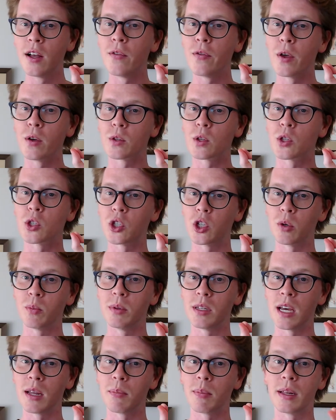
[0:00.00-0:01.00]
those
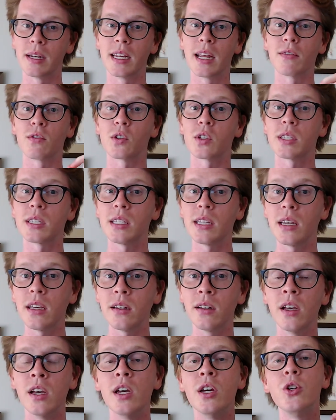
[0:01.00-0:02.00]
assumed dead but never
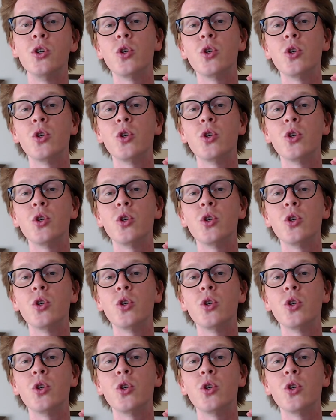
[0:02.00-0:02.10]
seen,